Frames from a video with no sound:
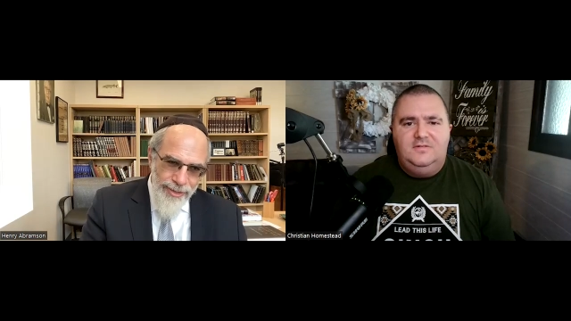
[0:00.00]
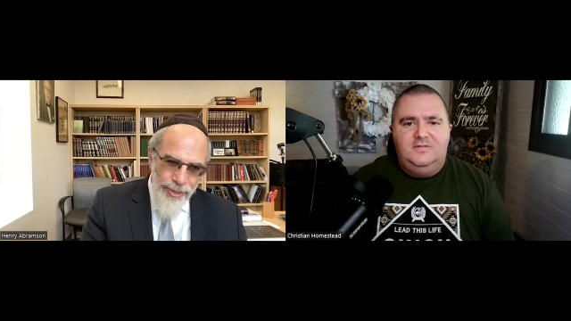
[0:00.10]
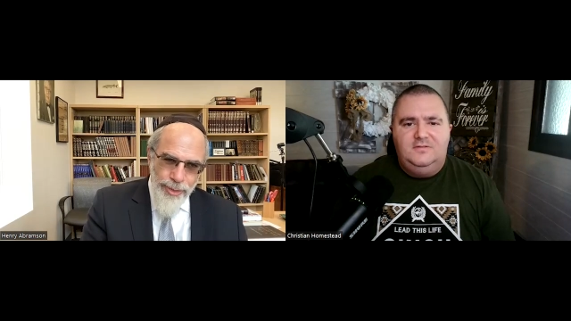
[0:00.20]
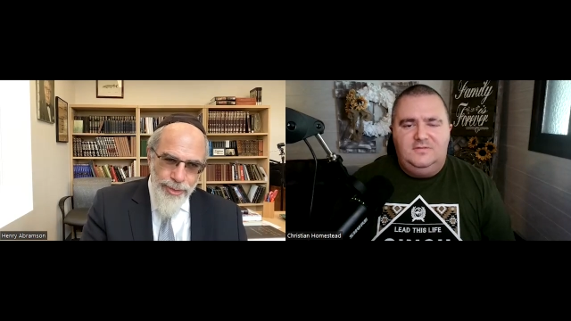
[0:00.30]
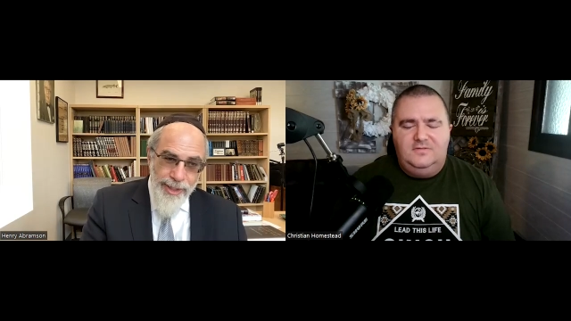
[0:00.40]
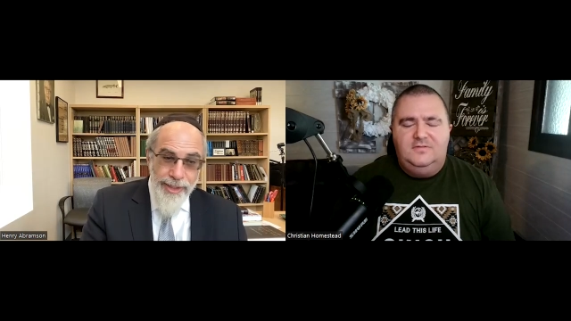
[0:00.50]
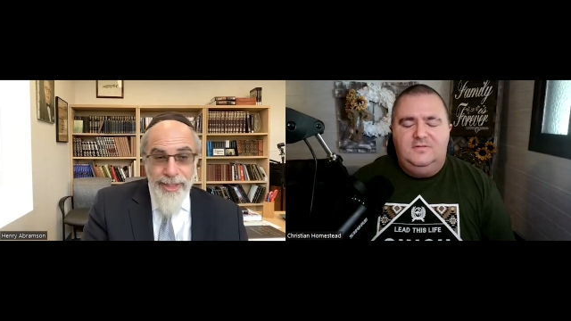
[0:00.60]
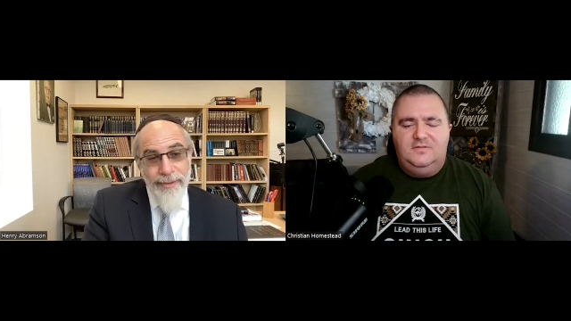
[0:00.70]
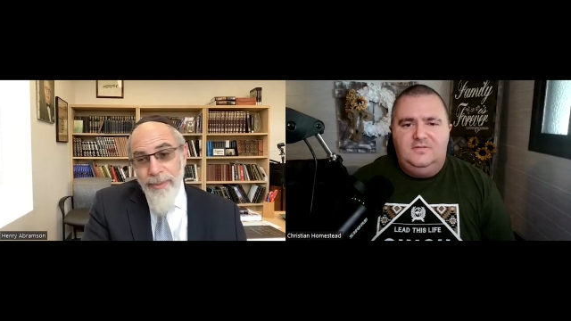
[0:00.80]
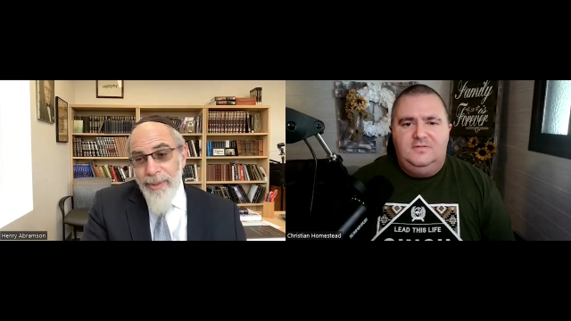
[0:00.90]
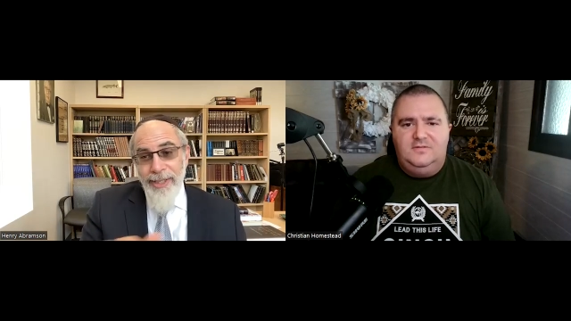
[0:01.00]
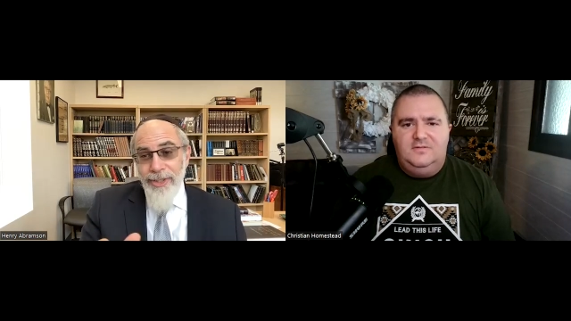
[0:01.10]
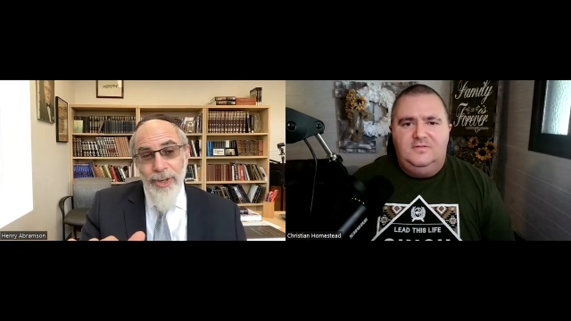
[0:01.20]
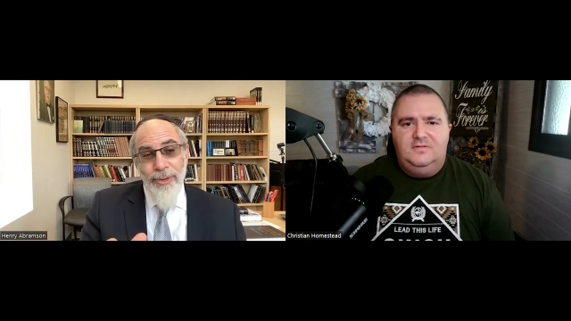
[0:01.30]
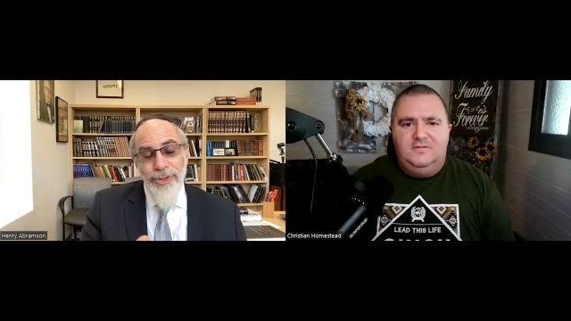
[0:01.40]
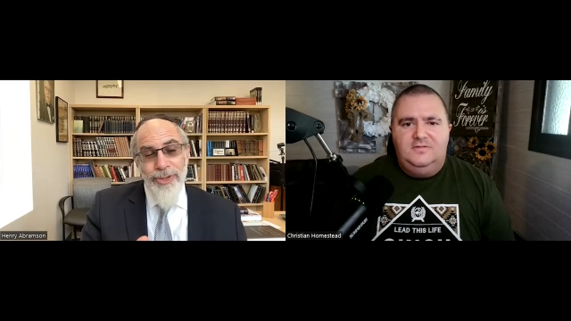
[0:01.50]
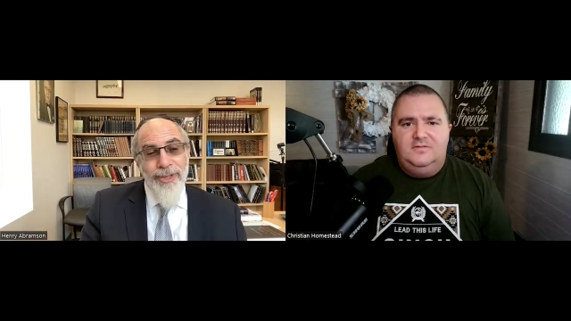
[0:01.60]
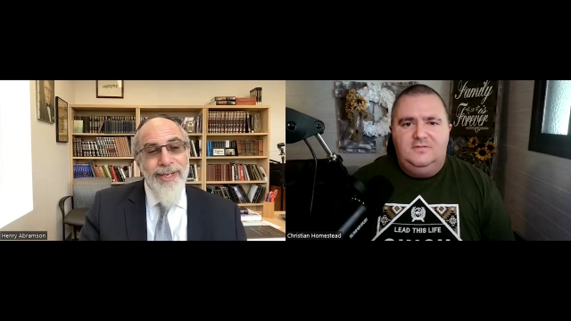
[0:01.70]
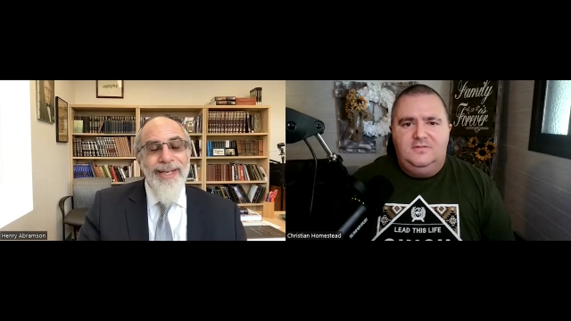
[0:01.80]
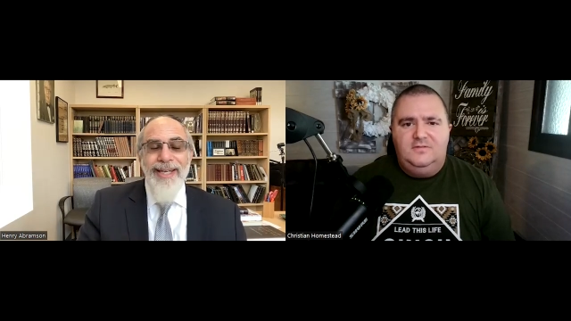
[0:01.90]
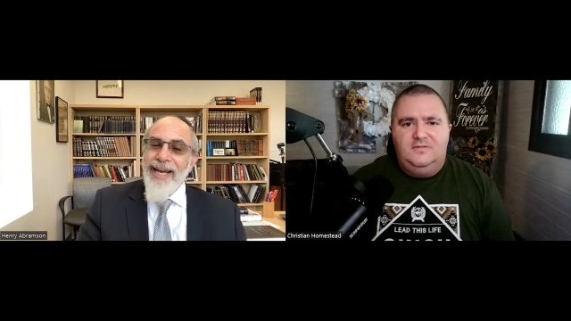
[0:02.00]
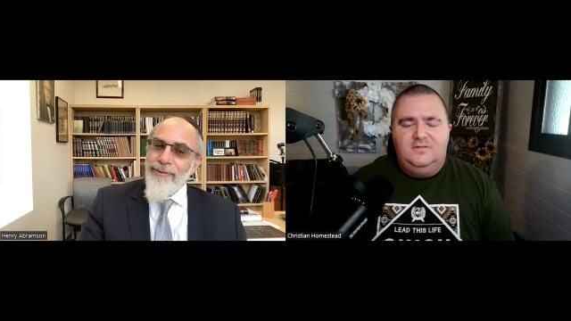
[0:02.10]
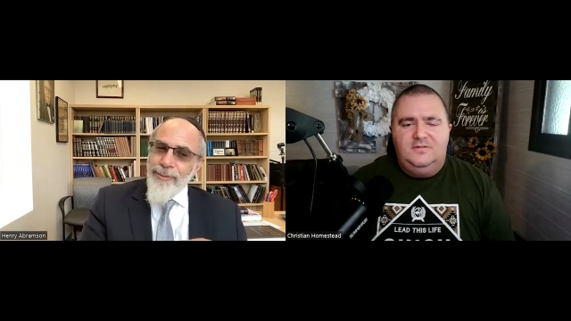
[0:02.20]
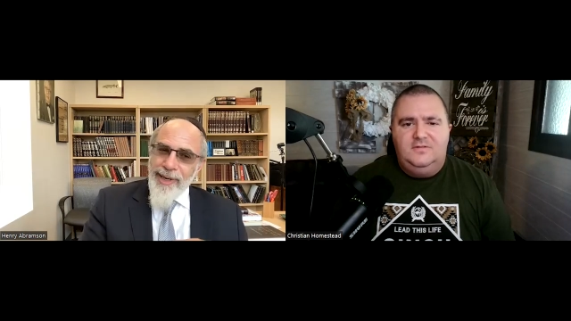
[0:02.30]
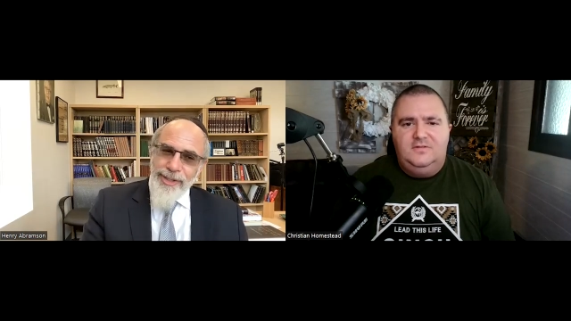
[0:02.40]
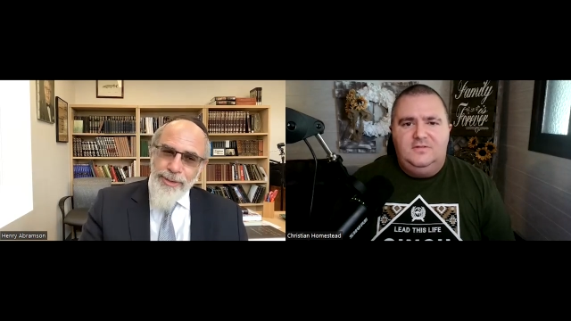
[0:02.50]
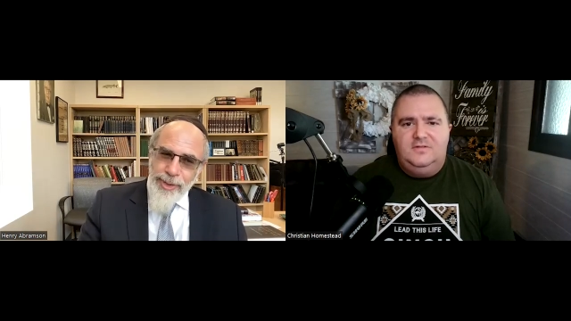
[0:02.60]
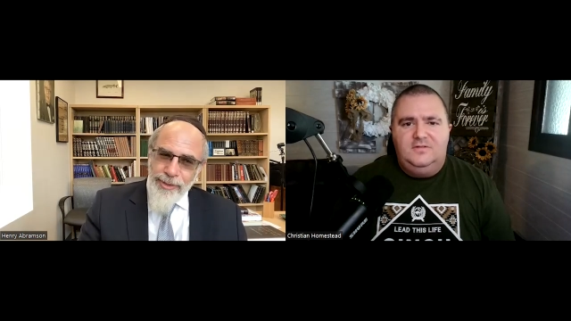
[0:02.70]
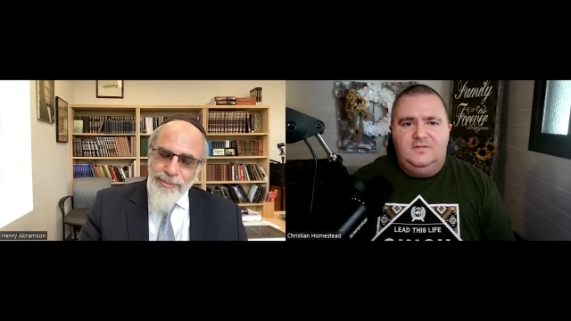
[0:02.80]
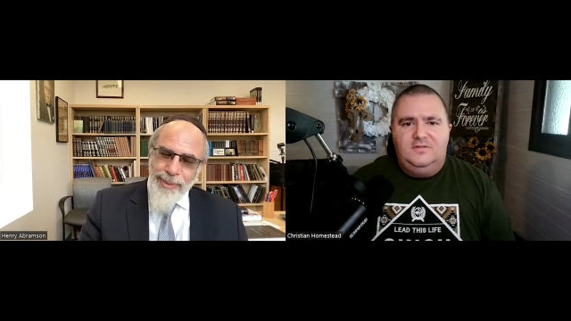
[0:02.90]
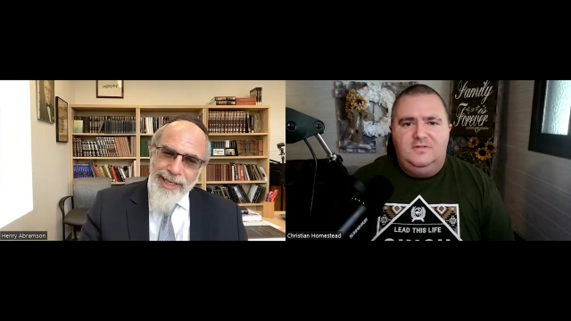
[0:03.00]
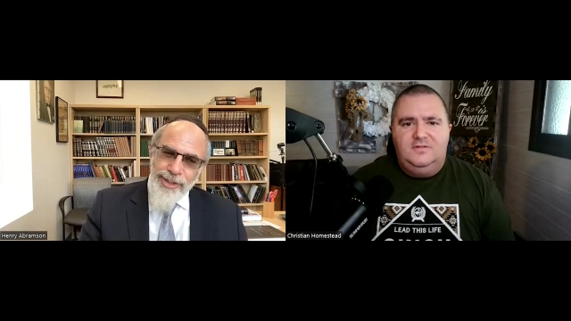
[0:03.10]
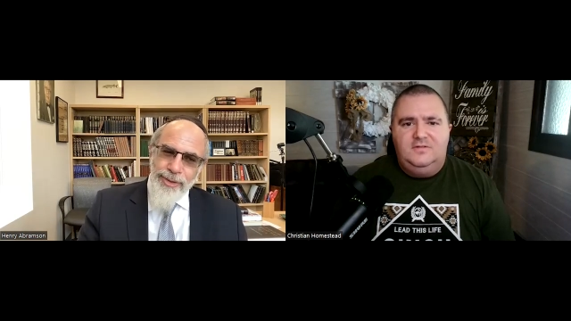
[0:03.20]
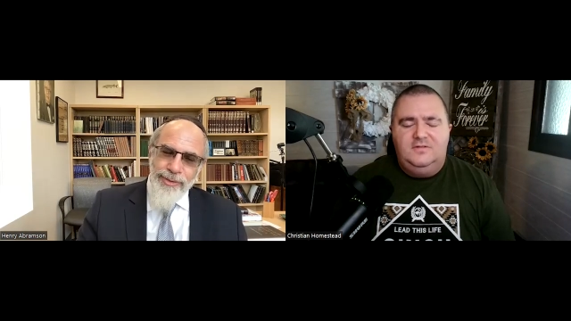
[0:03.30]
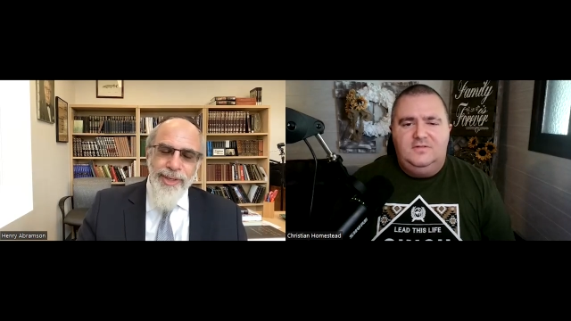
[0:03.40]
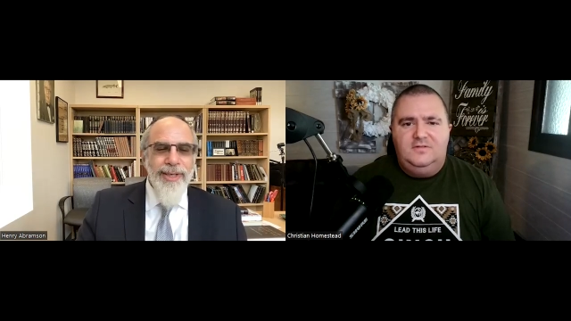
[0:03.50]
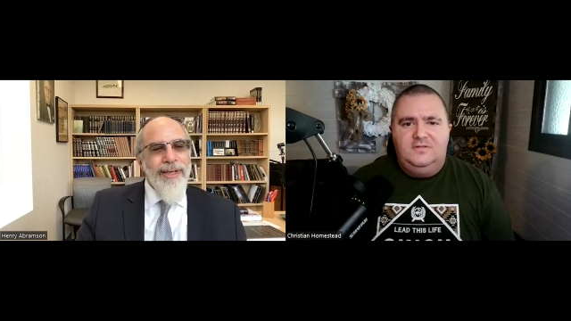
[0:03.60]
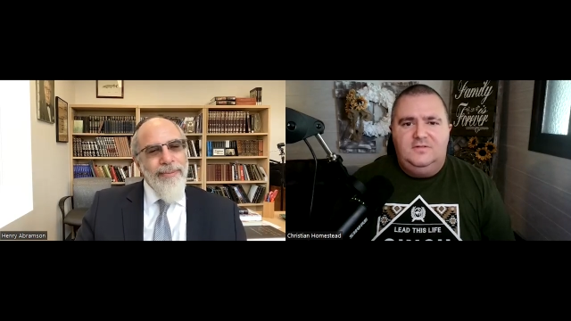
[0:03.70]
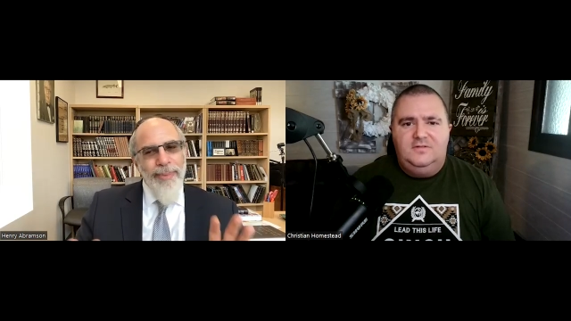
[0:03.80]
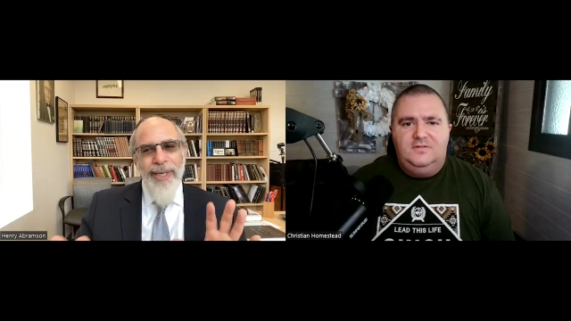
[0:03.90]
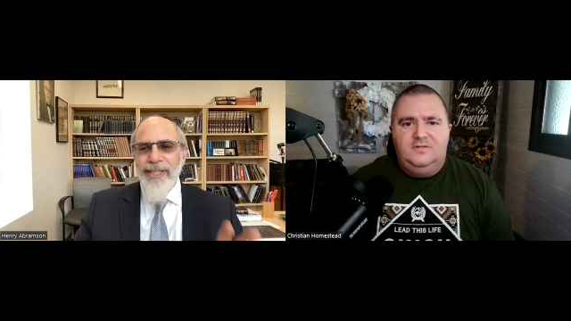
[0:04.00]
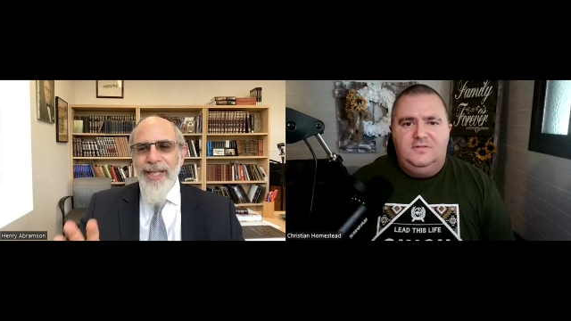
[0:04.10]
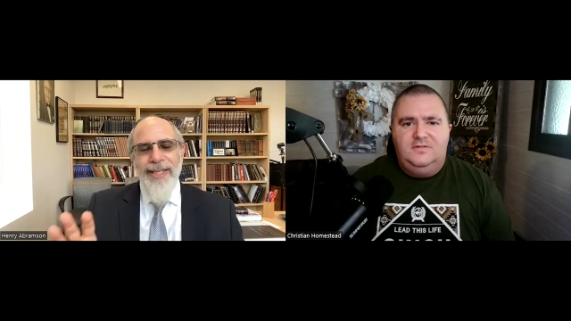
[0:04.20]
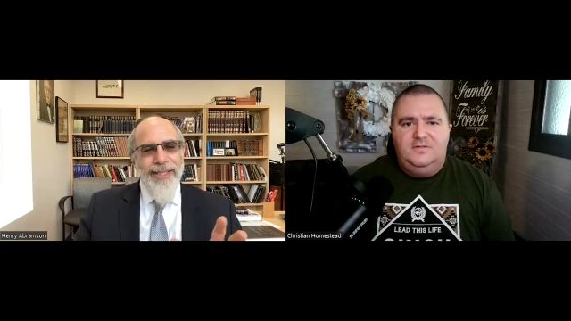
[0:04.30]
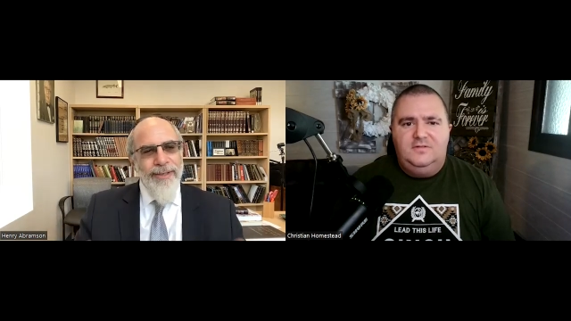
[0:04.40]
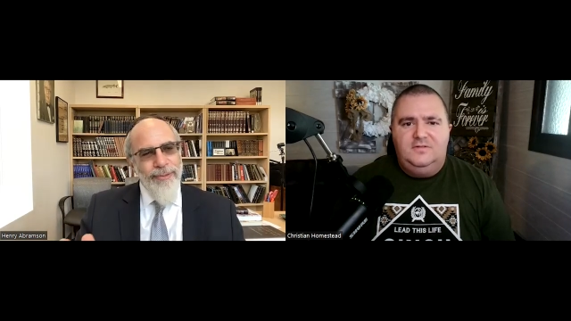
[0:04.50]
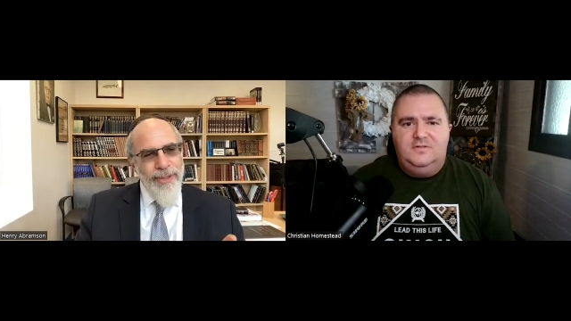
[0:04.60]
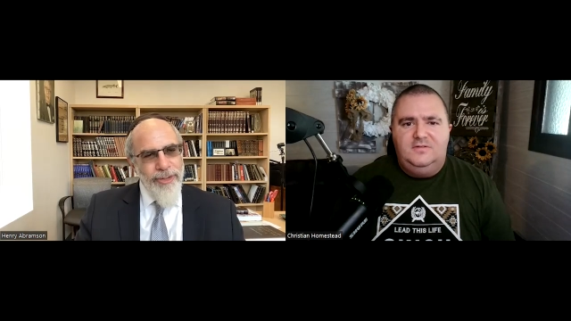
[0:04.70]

Speaker 1: Jewish meals. Everybody's kosher. Everybody's observing Passover, but a slightly different